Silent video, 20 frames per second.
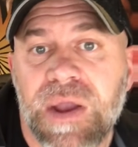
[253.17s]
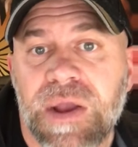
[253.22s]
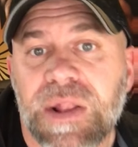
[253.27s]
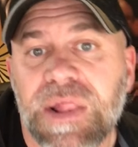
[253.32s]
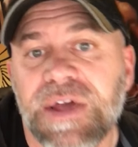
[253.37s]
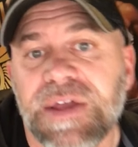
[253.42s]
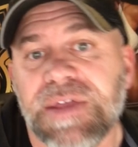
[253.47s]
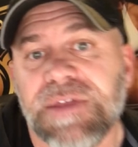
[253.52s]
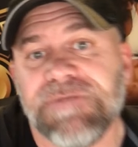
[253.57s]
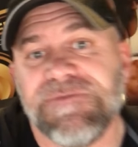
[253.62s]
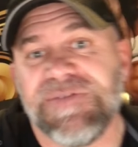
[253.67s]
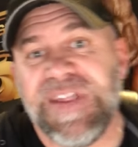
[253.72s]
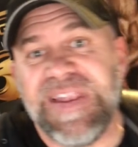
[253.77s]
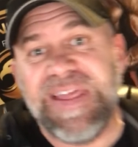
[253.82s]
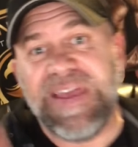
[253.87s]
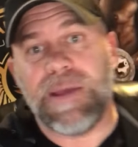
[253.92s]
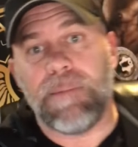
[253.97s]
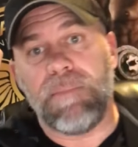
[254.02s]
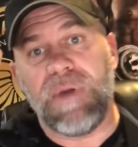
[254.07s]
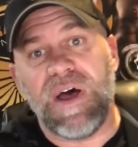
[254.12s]
click the
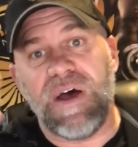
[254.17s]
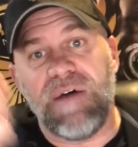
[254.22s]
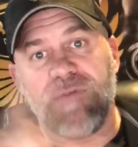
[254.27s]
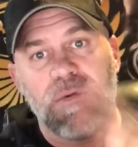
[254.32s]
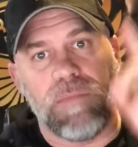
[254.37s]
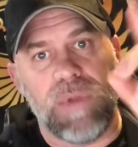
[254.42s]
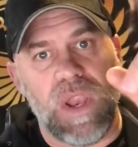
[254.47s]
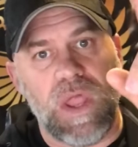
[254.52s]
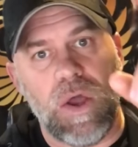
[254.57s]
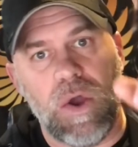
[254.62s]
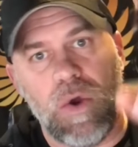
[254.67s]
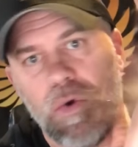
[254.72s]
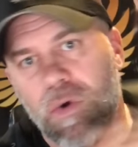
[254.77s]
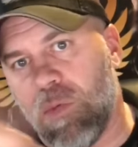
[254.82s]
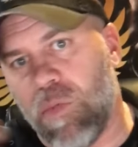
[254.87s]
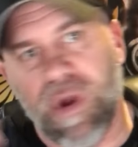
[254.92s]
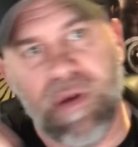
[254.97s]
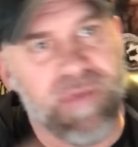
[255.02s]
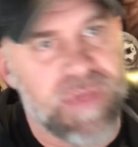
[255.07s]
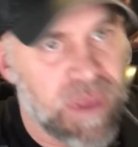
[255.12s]
link above or below or
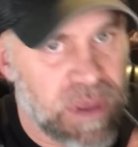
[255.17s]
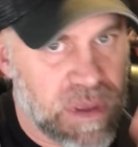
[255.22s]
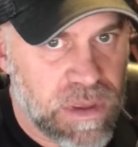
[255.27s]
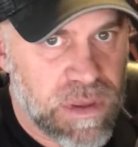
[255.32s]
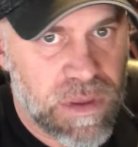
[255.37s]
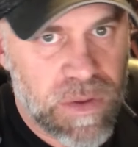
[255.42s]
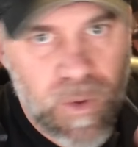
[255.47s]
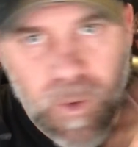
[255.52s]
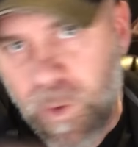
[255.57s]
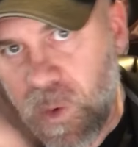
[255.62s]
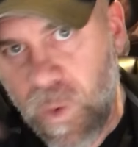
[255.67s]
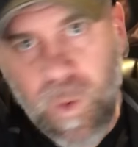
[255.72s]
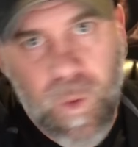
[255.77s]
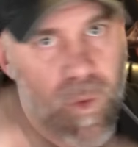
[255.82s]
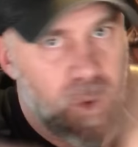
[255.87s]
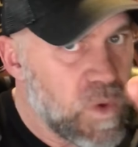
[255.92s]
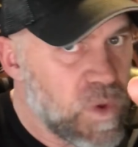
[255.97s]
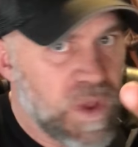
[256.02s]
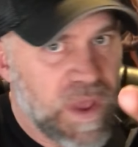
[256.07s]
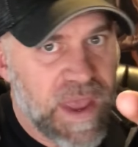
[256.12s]
wherever the
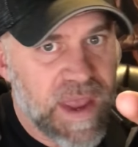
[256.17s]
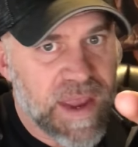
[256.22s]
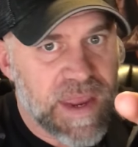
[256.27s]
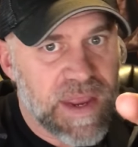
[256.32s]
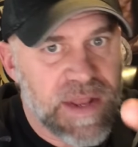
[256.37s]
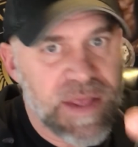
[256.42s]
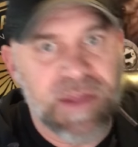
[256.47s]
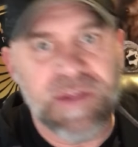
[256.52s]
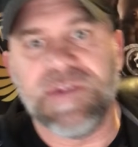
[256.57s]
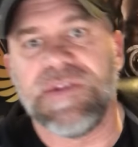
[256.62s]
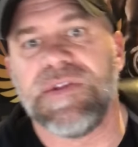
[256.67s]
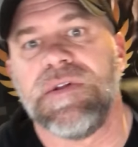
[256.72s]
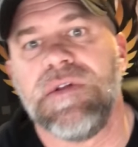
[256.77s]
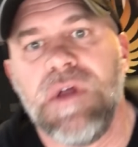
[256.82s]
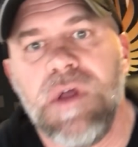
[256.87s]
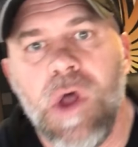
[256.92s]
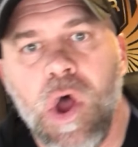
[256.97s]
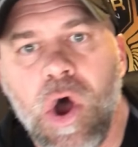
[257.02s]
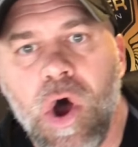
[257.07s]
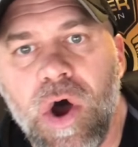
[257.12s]
heck it is
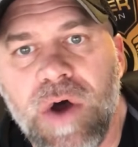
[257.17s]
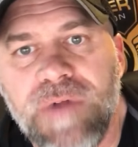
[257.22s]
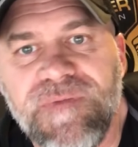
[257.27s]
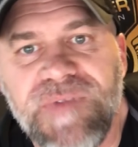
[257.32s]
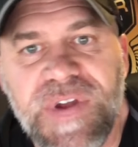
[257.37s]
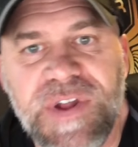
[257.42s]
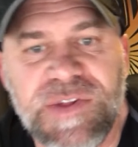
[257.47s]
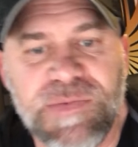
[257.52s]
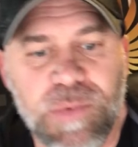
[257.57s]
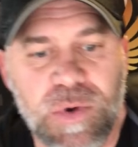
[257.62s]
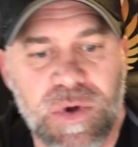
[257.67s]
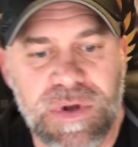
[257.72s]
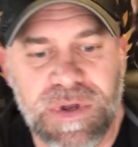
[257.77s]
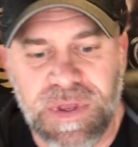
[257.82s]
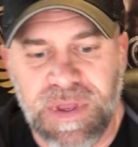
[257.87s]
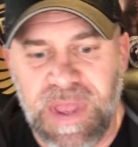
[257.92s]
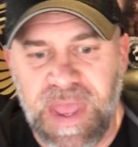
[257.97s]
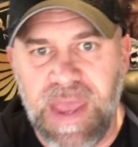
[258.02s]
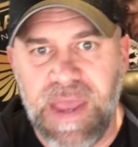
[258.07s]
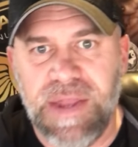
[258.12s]
on Facebook
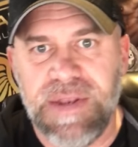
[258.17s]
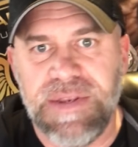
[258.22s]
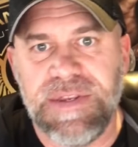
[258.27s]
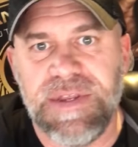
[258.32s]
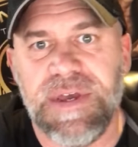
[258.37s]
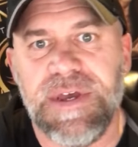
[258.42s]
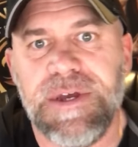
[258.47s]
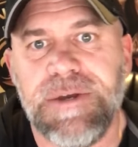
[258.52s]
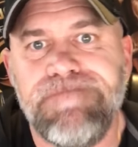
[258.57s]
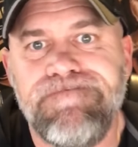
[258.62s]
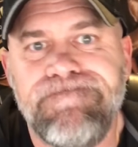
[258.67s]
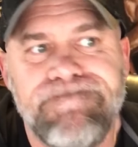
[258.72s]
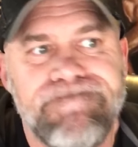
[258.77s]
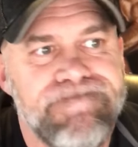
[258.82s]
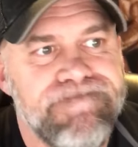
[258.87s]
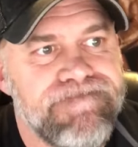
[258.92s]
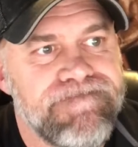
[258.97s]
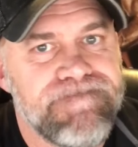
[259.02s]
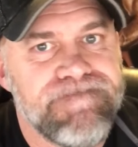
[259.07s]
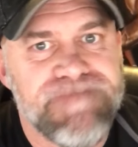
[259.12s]
and uh,
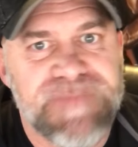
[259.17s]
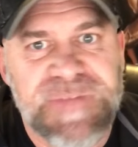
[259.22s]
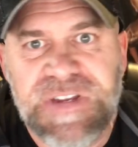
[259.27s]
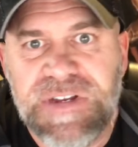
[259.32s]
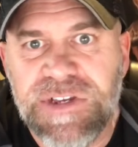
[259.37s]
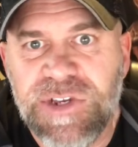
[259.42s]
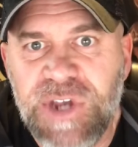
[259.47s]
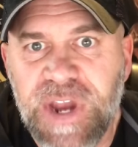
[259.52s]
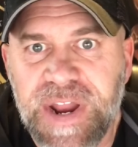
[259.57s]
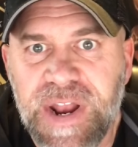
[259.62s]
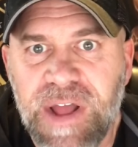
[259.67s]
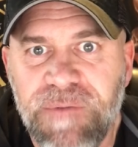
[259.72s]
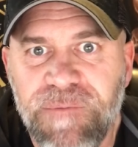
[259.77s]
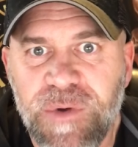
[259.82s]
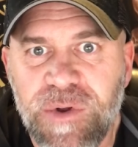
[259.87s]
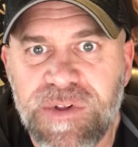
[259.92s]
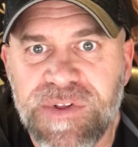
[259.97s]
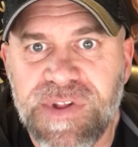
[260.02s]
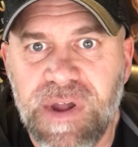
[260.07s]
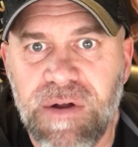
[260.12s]
check it out for
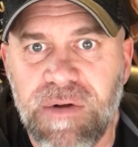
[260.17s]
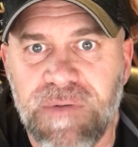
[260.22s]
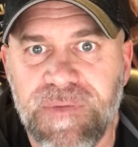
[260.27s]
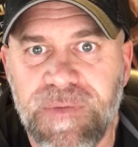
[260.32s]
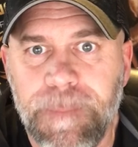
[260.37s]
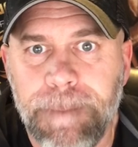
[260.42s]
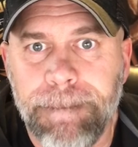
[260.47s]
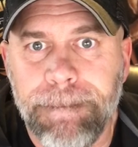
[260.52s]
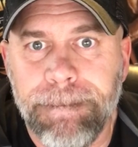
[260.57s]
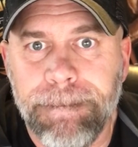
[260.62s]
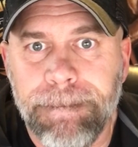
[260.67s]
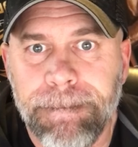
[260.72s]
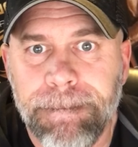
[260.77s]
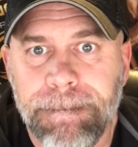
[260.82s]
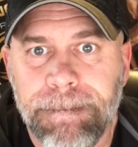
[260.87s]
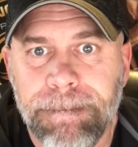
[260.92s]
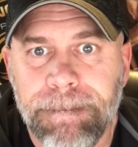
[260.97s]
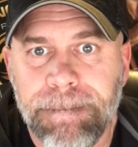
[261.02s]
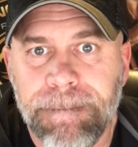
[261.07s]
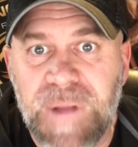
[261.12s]
yourself.
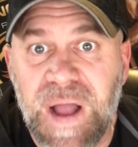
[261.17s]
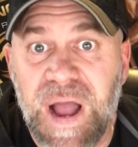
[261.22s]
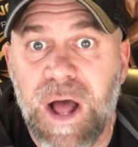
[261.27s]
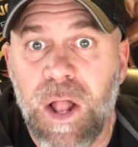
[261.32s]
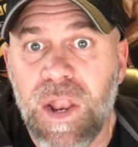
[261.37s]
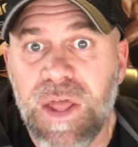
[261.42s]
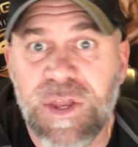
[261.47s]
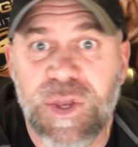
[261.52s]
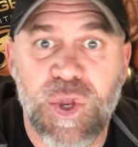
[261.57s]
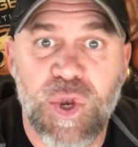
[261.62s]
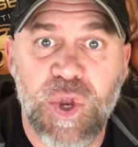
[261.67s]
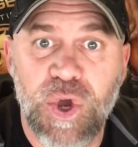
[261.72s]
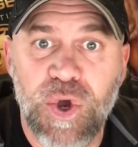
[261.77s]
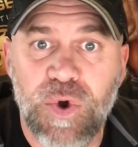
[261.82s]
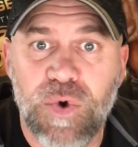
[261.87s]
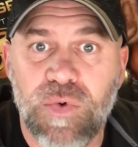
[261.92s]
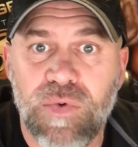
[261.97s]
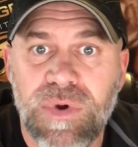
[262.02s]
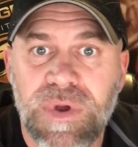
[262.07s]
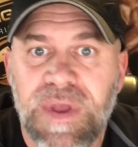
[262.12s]
I'll let you
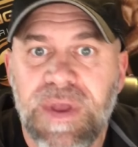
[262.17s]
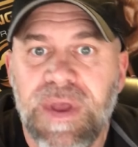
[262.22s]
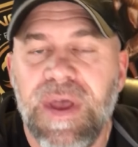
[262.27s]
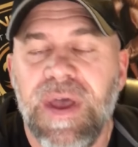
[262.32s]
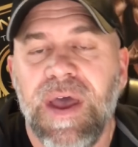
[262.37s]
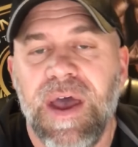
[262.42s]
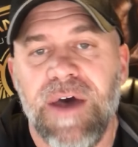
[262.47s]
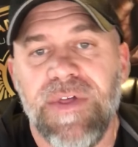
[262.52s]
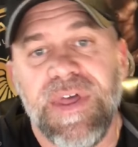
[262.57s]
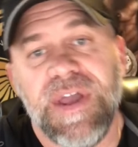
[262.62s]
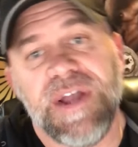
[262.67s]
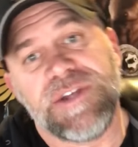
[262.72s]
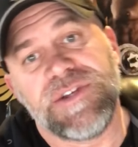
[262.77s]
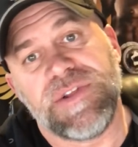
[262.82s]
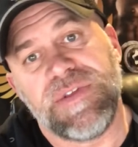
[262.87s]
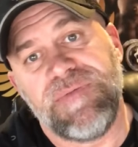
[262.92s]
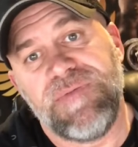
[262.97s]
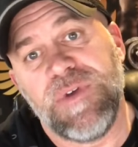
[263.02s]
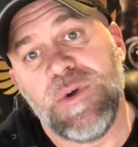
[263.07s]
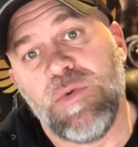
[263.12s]
know how they
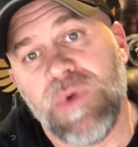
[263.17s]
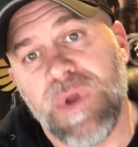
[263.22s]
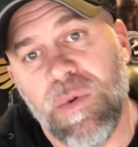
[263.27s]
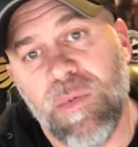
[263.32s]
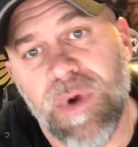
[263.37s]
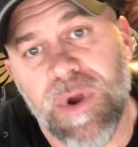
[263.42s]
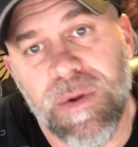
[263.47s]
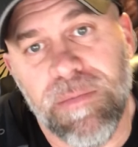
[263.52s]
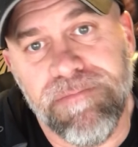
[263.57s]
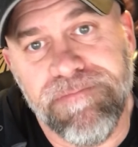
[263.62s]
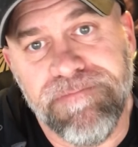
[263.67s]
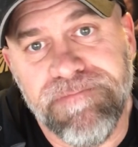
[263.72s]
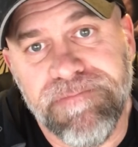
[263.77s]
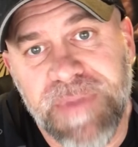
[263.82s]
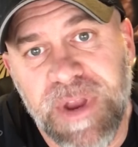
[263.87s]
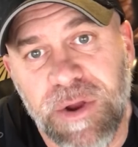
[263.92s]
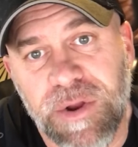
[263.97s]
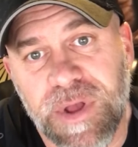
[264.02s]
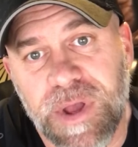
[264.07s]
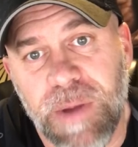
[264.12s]
actually feel when I wear them
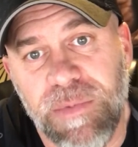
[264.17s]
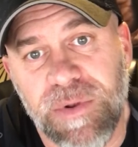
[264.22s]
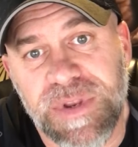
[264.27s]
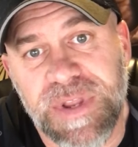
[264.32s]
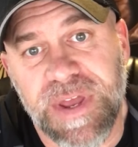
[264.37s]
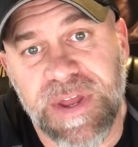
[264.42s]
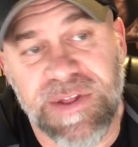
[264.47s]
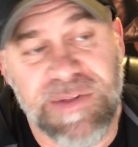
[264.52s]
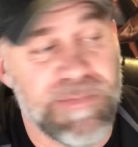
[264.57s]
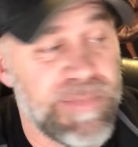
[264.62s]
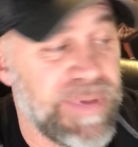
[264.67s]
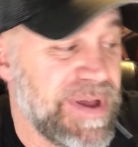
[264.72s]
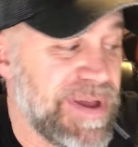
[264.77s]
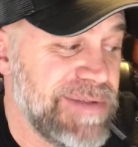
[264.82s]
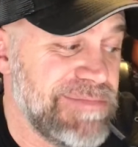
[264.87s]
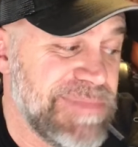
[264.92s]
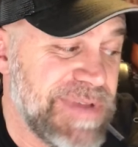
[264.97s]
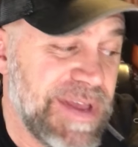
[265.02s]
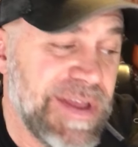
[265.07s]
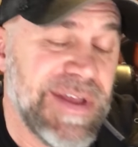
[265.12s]
here in a couple days.
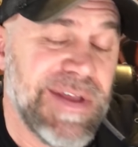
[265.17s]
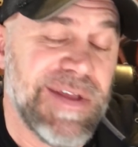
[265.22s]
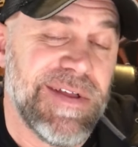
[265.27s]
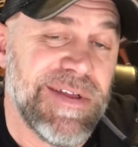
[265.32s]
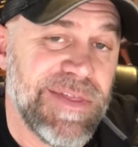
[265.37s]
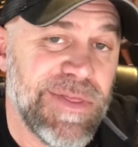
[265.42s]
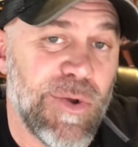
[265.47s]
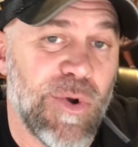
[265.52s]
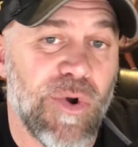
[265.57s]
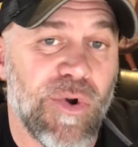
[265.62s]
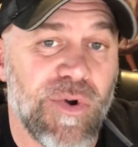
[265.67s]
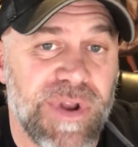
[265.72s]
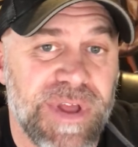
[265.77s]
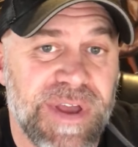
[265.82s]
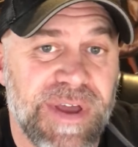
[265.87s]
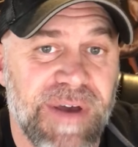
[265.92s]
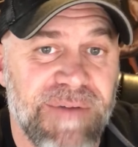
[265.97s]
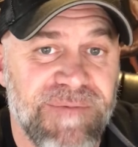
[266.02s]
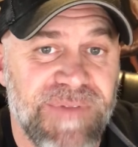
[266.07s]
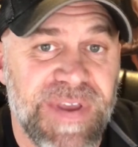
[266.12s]
But they're already
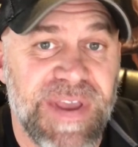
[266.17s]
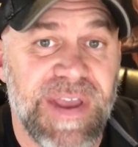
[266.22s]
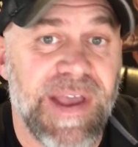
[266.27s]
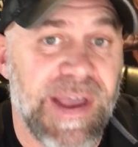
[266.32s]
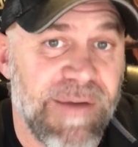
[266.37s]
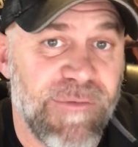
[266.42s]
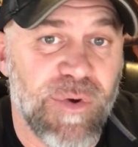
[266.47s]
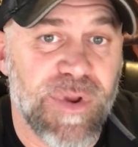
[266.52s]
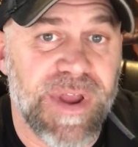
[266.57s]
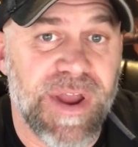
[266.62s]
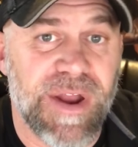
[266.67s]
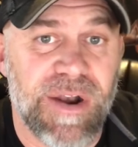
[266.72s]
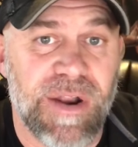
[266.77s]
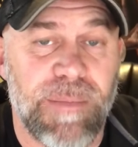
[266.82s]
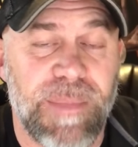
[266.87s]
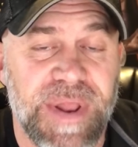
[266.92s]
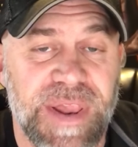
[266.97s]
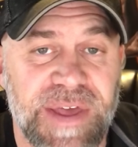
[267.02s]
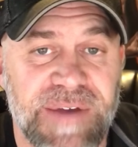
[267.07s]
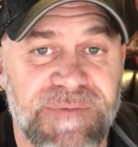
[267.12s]
comfy. I've already got it on
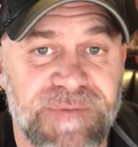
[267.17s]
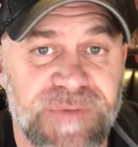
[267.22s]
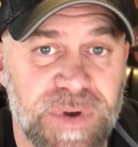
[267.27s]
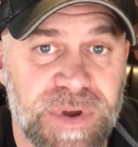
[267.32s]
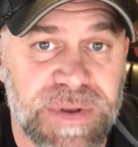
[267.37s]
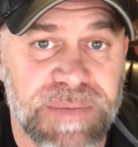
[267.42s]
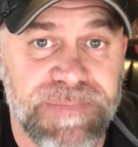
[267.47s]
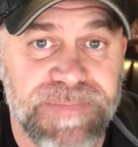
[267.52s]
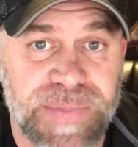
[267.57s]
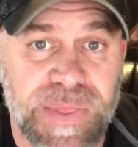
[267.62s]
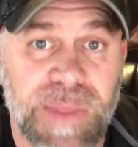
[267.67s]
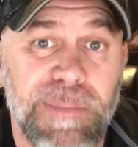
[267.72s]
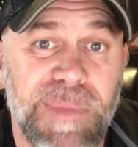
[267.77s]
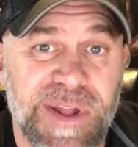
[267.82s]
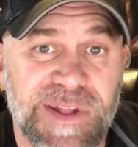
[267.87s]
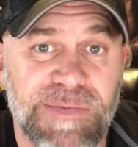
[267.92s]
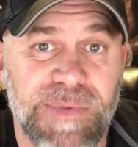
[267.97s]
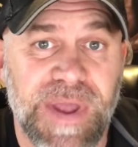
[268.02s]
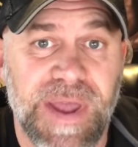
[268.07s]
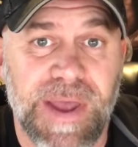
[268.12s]
my left foot.
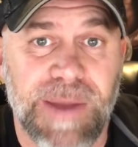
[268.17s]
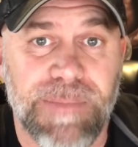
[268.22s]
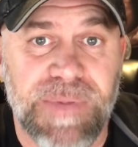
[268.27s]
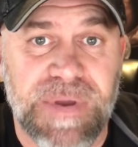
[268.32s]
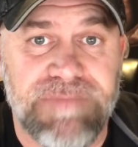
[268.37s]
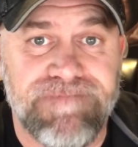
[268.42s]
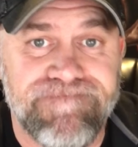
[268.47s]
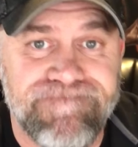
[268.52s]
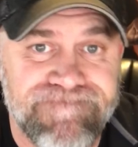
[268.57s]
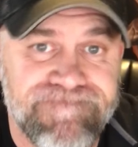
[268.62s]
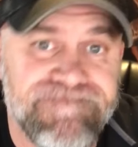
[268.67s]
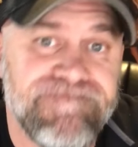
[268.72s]
Makes me happy.